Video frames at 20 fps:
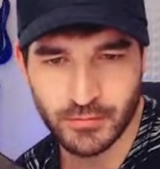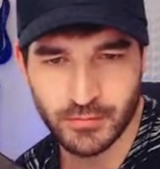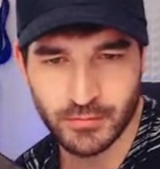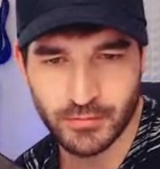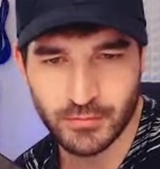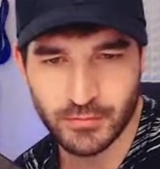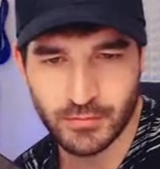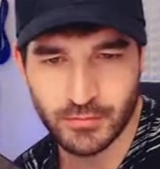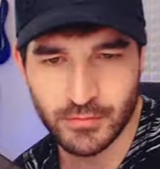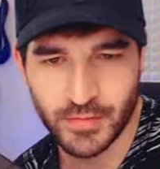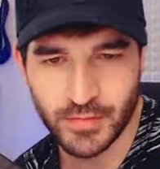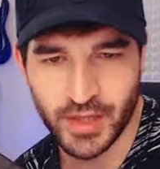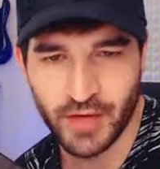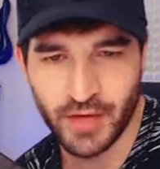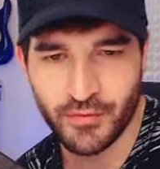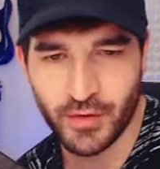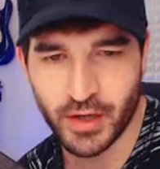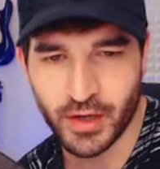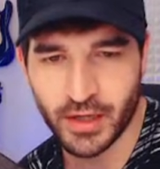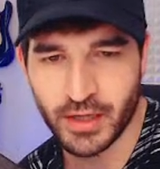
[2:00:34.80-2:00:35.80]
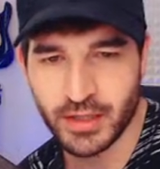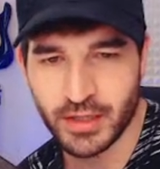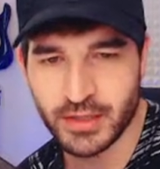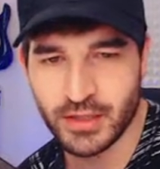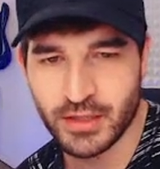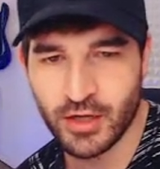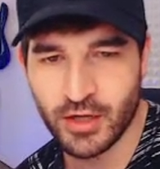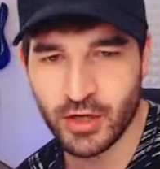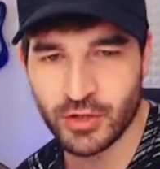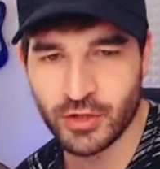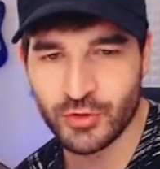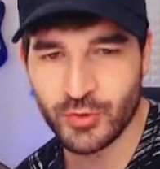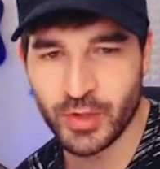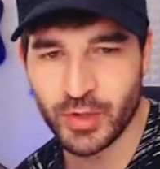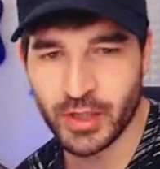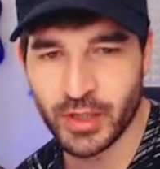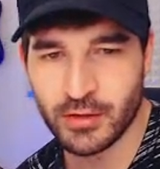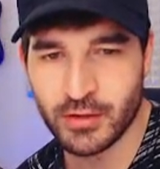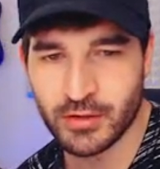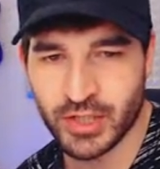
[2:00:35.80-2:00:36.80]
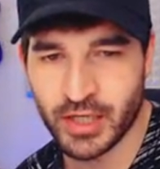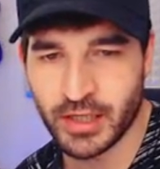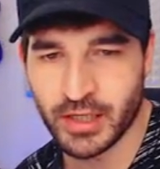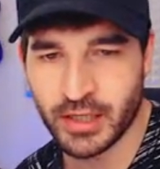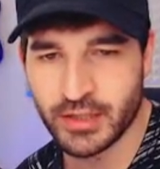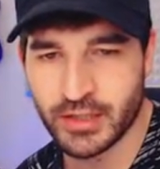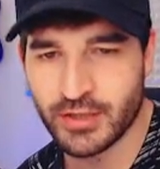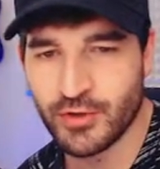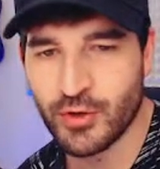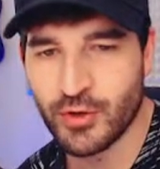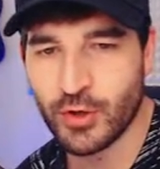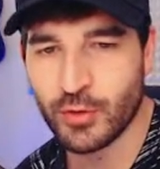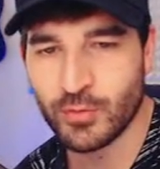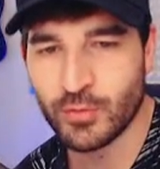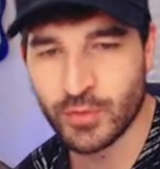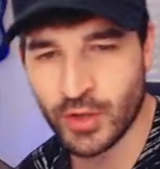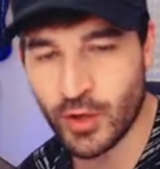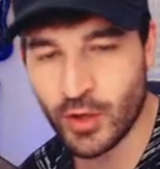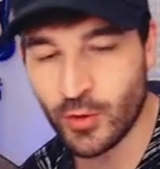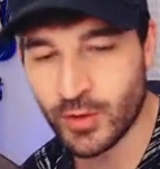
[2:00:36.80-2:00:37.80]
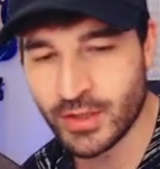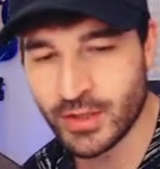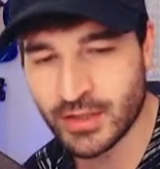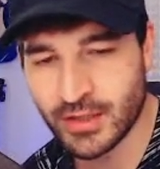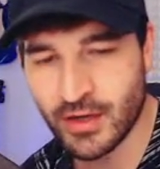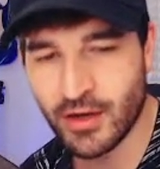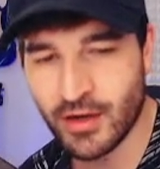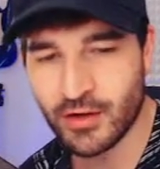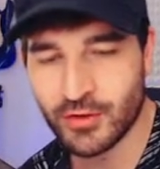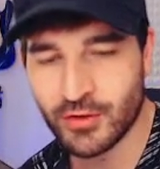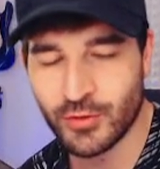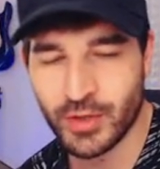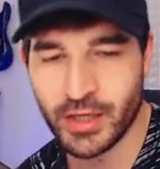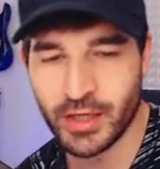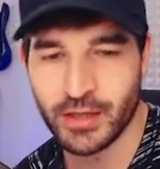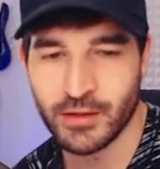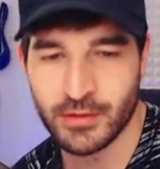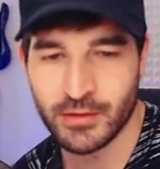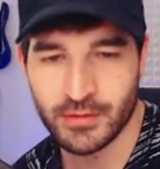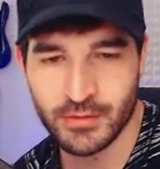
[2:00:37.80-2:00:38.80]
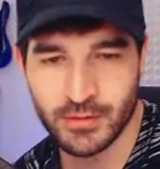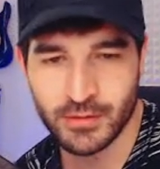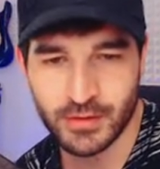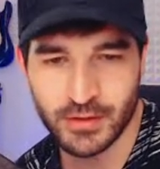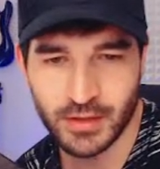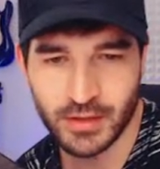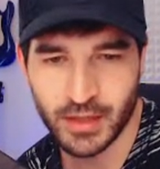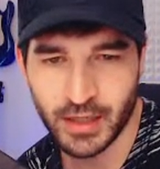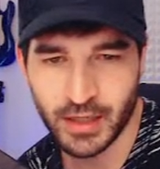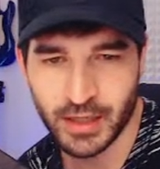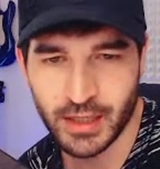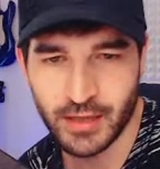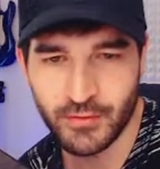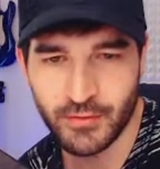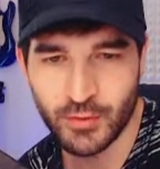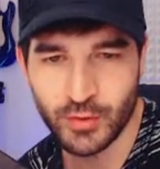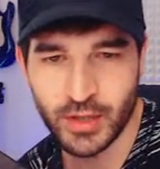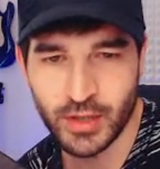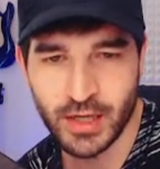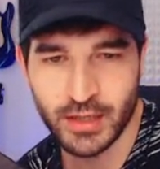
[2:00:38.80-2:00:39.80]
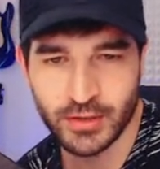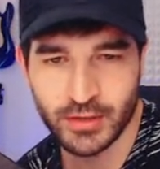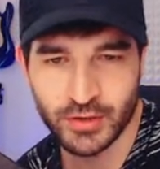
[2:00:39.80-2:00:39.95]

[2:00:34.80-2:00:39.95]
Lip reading: yeah, Frank, is God real? Chad needs to know. No, it's not real. I give you the answer.